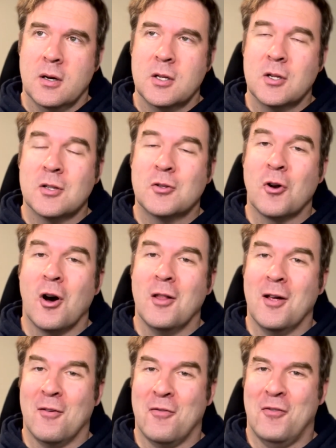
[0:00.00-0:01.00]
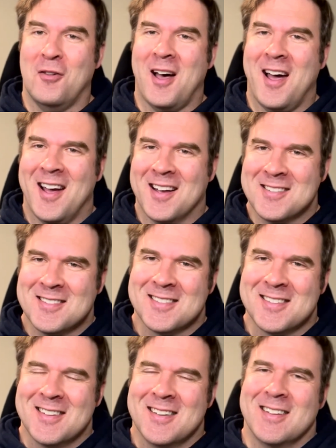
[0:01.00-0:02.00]
He does draw a lot of
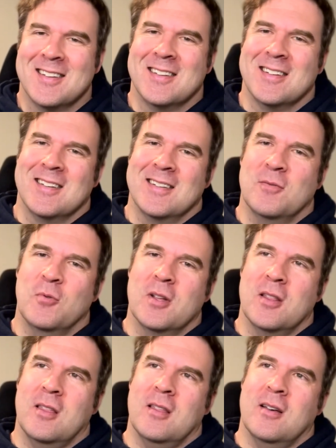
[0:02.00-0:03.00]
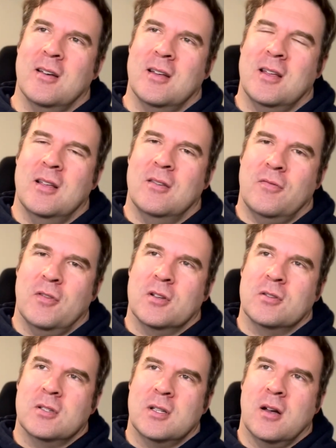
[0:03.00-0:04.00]
flags with his
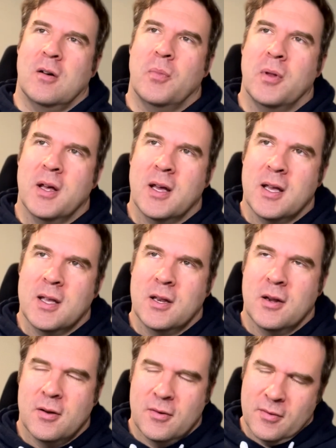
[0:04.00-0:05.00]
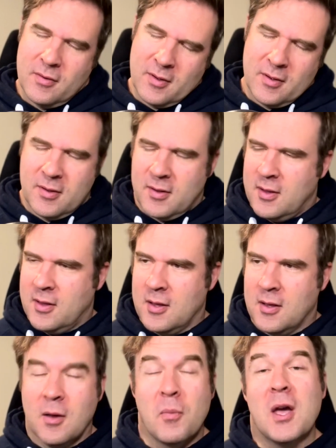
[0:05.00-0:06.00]
physical style play. You know, I
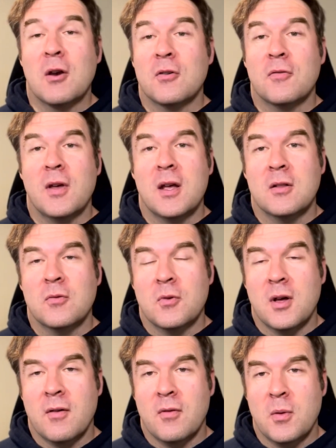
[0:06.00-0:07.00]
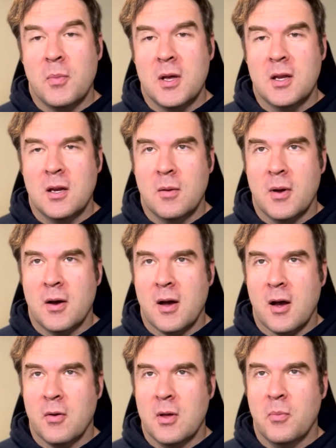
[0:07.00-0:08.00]
think Commanders fans will have an opinion about
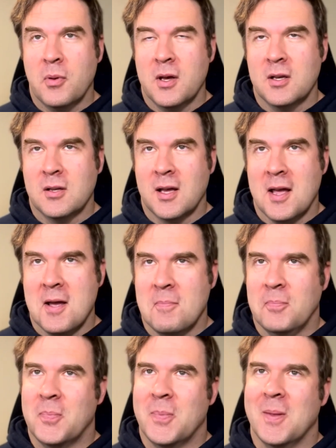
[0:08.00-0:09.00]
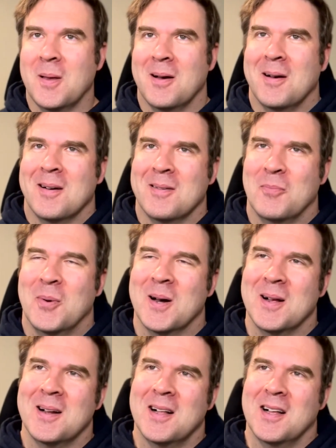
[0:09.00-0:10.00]
how he plays the game.
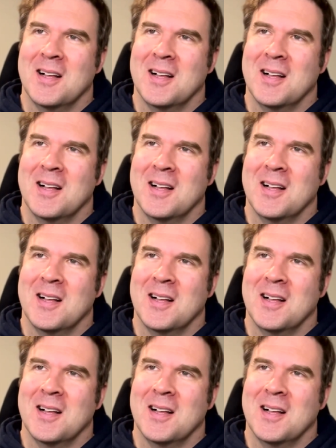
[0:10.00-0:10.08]
But